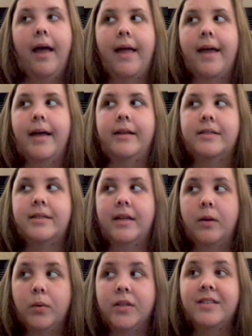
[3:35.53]
And
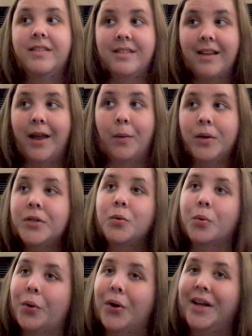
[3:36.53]
it was
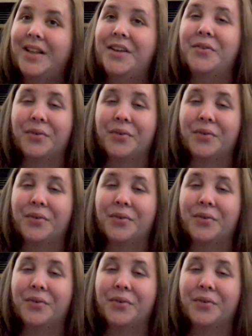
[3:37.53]
really,